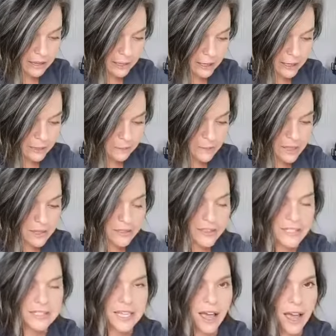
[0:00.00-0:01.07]

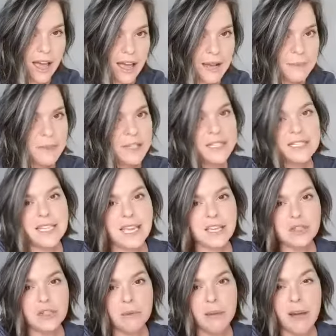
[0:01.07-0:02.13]
The time that it
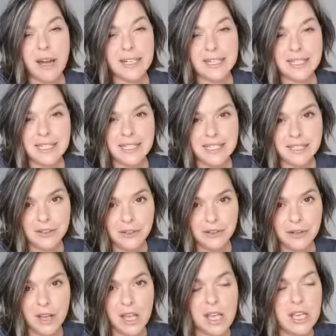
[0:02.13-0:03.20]
takes your body to heal.